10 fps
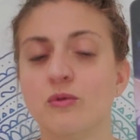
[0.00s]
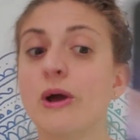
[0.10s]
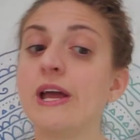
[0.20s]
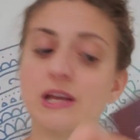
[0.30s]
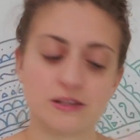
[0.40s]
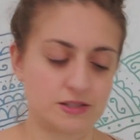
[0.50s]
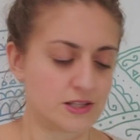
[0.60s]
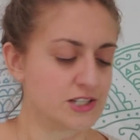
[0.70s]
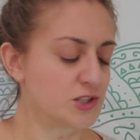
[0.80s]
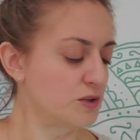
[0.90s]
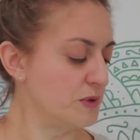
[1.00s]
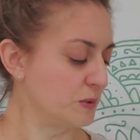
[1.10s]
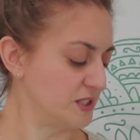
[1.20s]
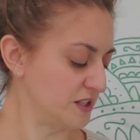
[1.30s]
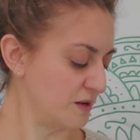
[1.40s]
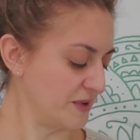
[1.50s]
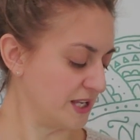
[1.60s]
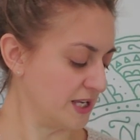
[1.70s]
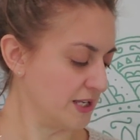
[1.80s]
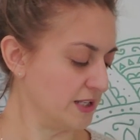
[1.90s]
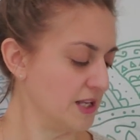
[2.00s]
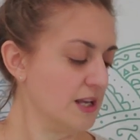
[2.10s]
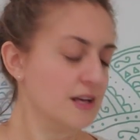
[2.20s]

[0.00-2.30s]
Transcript: wait, this could be what's coming in.